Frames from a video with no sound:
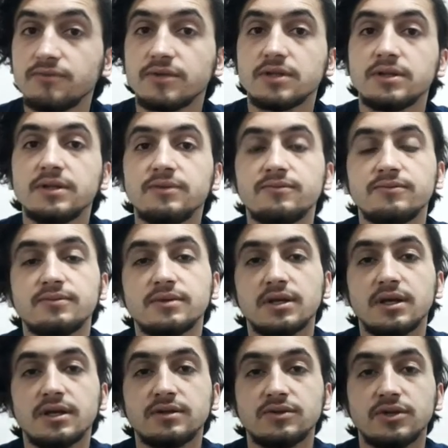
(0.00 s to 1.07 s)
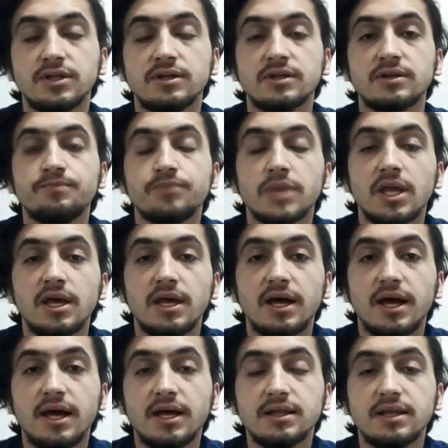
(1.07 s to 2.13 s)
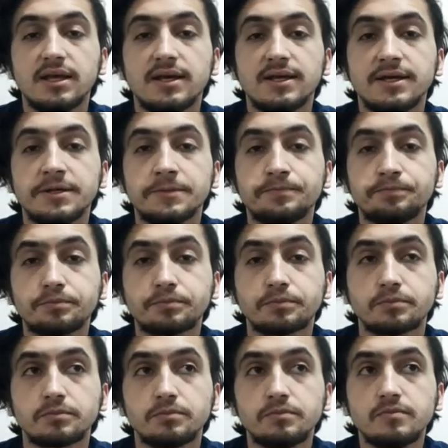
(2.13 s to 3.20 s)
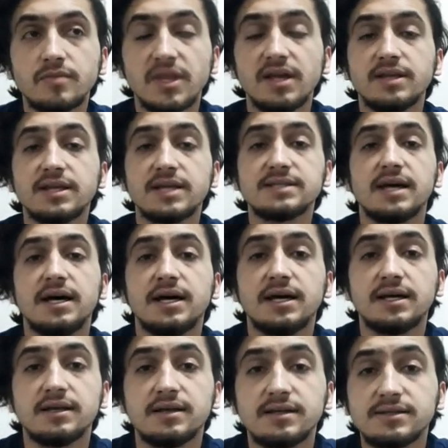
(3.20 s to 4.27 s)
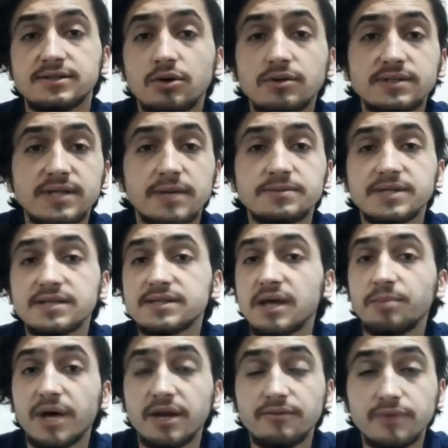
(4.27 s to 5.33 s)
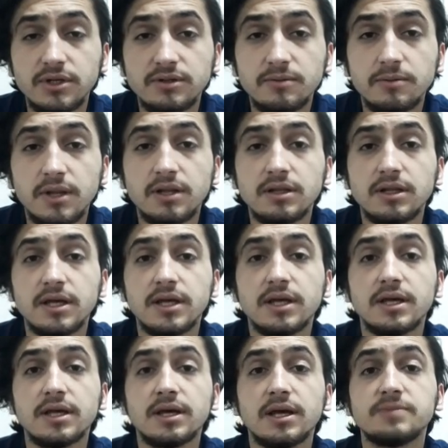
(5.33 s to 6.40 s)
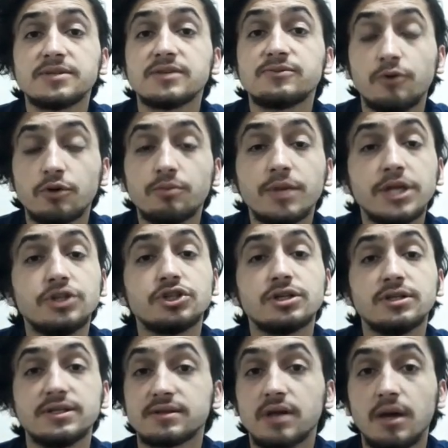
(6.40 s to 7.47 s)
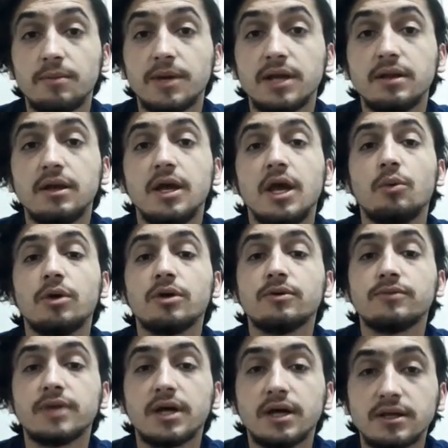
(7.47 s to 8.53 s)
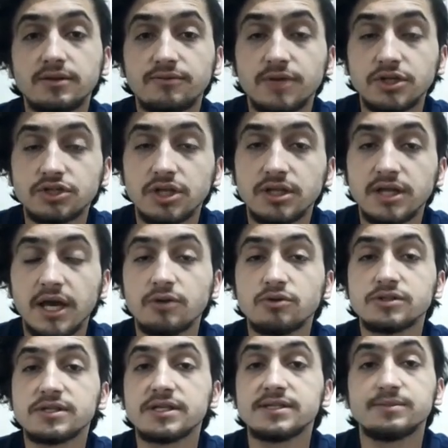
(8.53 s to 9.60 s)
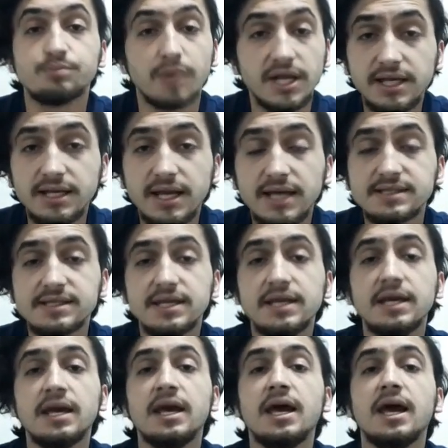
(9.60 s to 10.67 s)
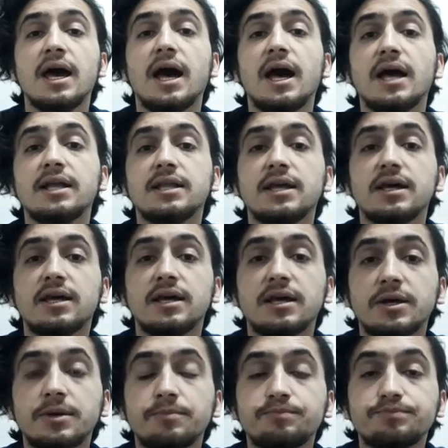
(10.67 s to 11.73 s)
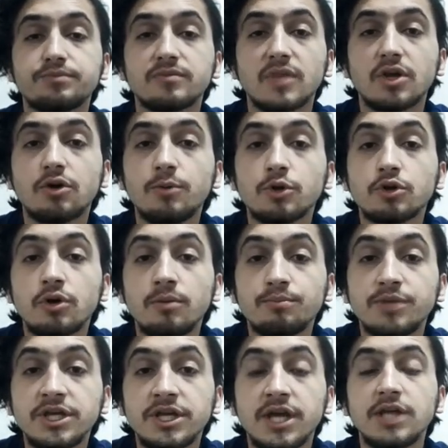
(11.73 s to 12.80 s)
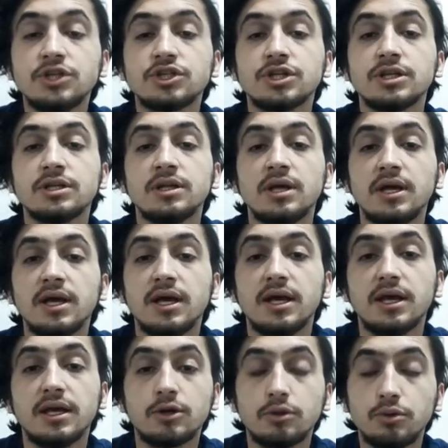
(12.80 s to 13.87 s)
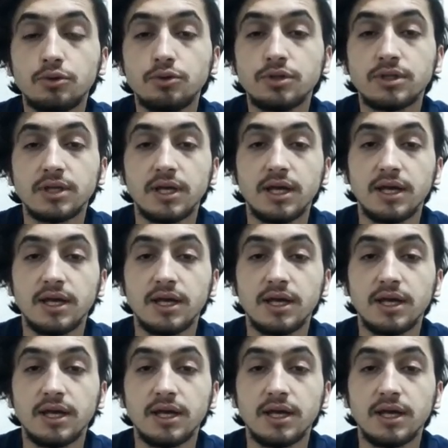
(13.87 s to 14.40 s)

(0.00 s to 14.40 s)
if it leaves untreated. And it has a psoas abscess and paravertebral abscess formation is common. One of the differential diagnoses is malignancy, and common complication include